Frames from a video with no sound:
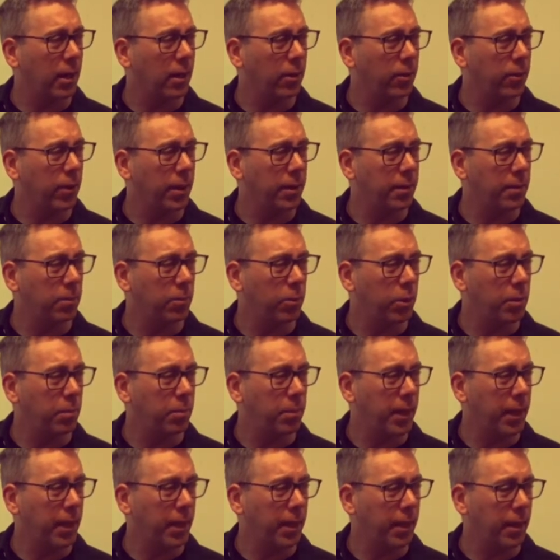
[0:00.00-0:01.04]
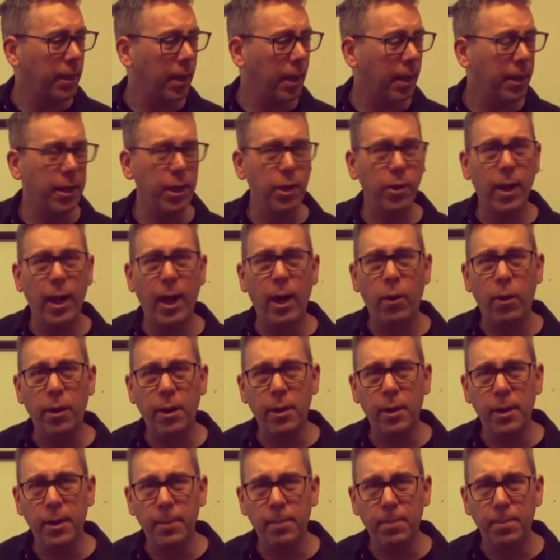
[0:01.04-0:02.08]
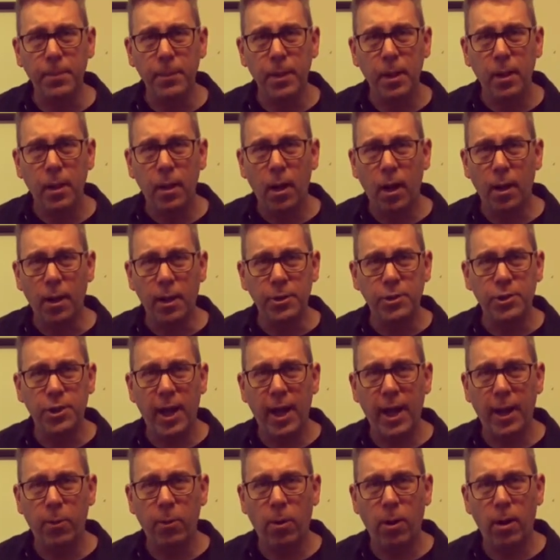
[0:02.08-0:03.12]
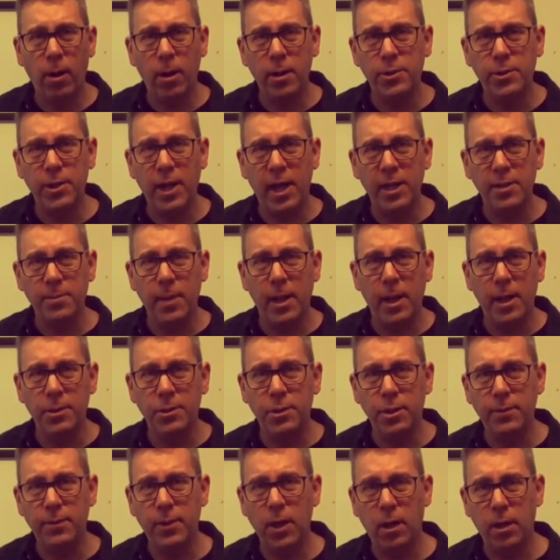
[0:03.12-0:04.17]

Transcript: Rhythm would be, you know how on a Jaguar, a Jazzmaster, you've got